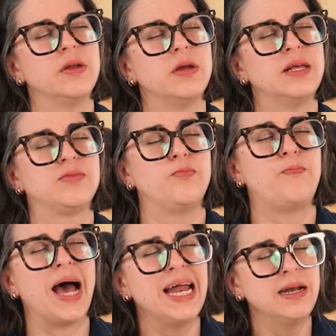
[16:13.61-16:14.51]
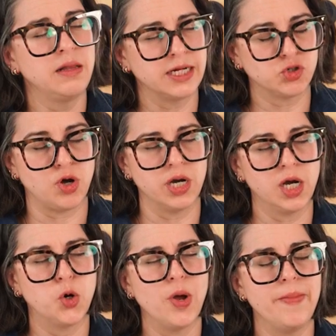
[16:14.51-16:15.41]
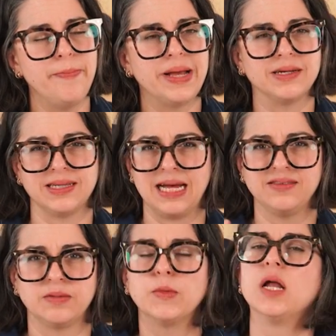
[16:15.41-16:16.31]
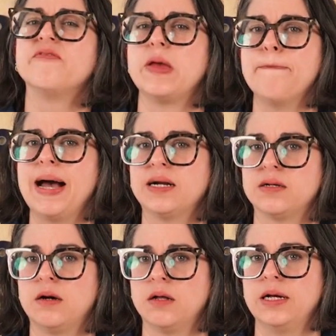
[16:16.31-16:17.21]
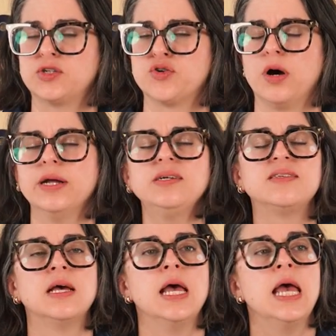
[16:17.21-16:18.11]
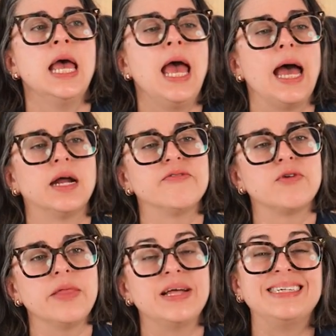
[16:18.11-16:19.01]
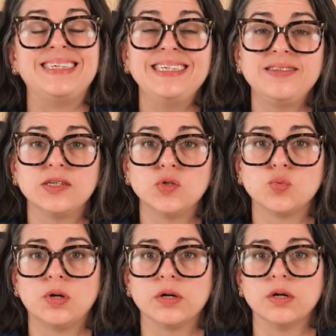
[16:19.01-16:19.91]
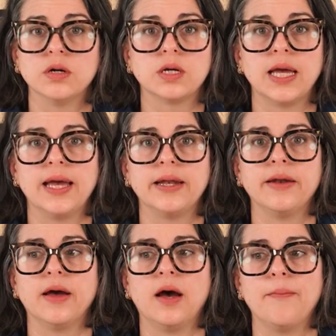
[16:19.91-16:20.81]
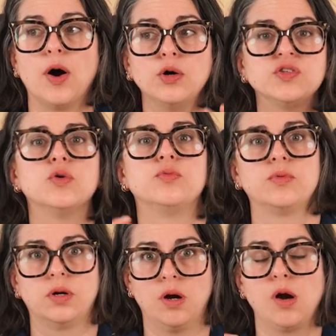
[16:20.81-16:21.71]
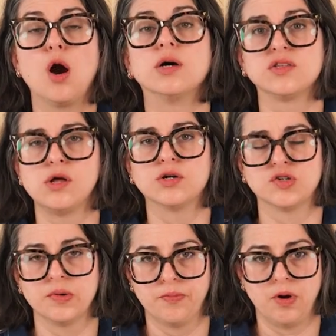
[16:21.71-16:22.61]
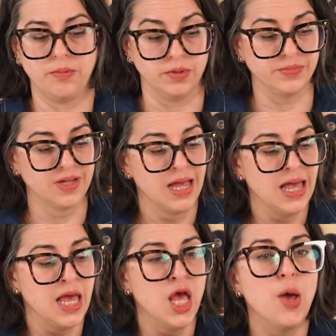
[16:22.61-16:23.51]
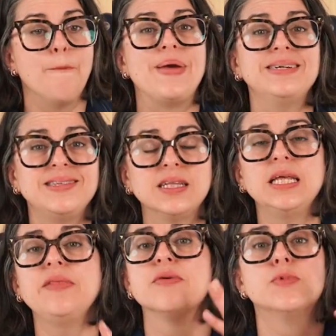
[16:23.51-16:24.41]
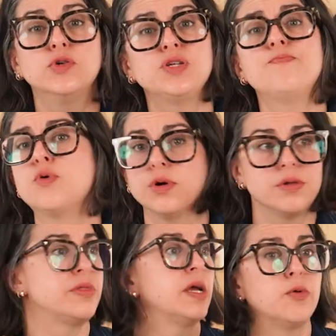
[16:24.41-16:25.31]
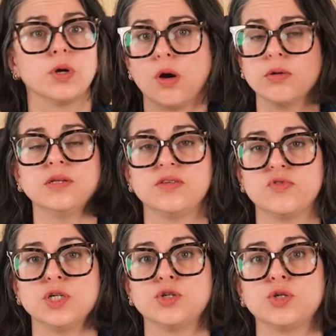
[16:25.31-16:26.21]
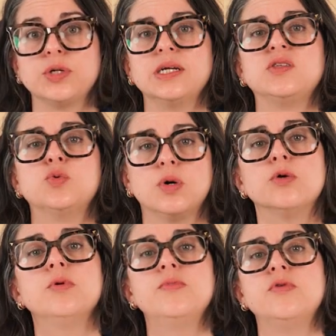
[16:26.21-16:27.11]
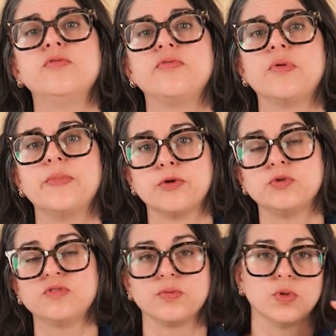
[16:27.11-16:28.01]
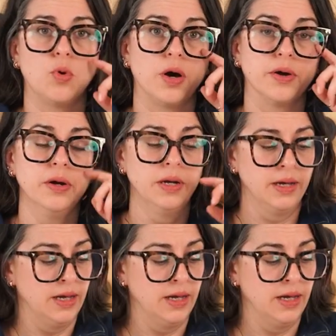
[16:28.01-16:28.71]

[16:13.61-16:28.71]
is bad in electronic equipment because it has some kind of impact on electronics. And I've read that distilled water can also cause long-term problems. Basically, the most important thing, regardless of what you're doing, is you want to remove the minerals from the water.